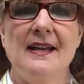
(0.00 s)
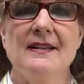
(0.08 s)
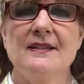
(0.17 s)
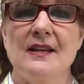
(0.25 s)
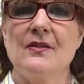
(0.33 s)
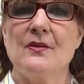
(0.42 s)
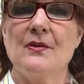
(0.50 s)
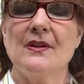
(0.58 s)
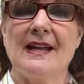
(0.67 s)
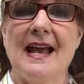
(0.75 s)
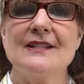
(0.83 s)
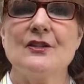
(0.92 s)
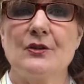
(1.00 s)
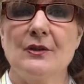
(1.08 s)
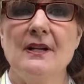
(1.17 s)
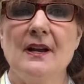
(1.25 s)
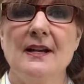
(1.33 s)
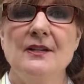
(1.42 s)
And through the last
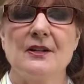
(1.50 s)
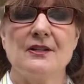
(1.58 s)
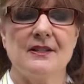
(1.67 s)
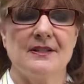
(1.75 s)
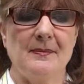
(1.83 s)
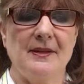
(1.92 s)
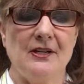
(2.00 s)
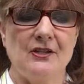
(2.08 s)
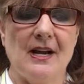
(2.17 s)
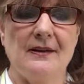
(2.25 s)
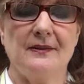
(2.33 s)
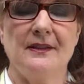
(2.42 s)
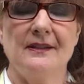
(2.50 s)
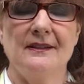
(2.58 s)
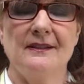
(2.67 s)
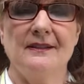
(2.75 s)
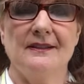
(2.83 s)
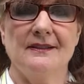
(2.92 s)
39 years, because I've been a Jafra
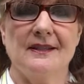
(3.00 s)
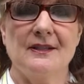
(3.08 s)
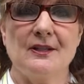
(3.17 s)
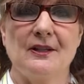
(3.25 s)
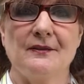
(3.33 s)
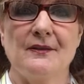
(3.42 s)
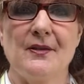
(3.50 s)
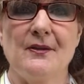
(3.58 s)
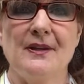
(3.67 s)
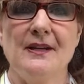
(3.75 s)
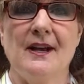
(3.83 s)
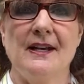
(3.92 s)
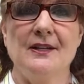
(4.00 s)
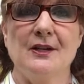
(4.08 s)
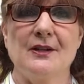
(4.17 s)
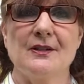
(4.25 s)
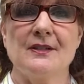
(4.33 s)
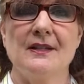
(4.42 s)
consultant for 39
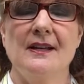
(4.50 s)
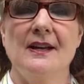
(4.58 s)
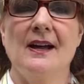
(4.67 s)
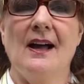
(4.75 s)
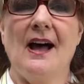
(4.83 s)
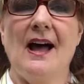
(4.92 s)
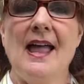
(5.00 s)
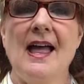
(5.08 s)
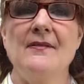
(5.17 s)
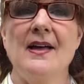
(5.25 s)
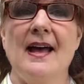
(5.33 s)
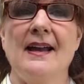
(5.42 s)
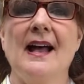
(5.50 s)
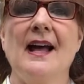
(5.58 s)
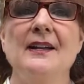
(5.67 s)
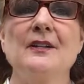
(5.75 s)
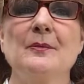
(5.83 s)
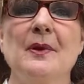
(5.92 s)
years, I have had
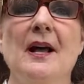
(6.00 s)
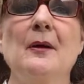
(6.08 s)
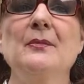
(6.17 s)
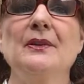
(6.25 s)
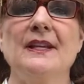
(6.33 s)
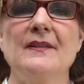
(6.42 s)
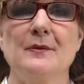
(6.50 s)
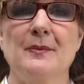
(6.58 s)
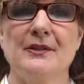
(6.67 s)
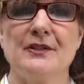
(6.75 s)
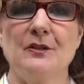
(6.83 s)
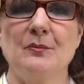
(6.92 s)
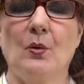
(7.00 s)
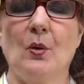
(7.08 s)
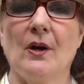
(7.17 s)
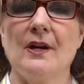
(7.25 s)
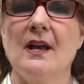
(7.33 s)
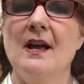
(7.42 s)
unbelievable
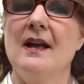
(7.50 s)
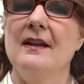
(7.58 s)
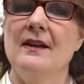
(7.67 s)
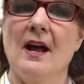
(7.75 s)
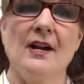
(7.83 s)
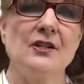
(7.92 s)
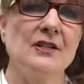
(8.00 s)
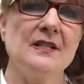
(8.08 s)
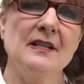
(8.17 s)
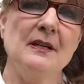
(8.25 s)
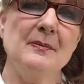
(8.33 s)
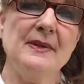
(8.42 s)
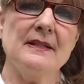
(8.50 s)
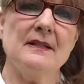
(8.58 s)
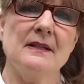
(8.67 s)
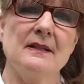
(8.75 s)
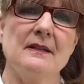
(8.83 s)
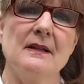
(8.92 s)
support, not just in a
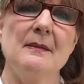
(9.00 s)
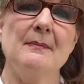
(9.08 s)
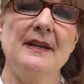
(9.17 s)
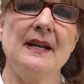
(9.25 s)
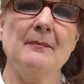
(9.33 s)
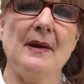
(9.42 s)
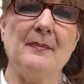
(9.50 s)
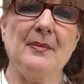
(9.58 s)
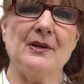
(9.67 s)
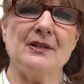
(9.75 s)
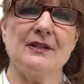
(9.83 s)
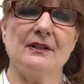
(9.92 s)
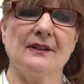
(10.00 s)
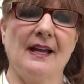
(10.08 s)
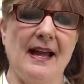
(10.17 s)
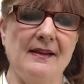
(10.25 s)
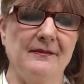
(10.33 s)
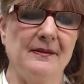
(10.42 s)
business, but in my personal
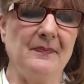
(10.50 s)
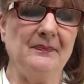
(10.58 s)
life.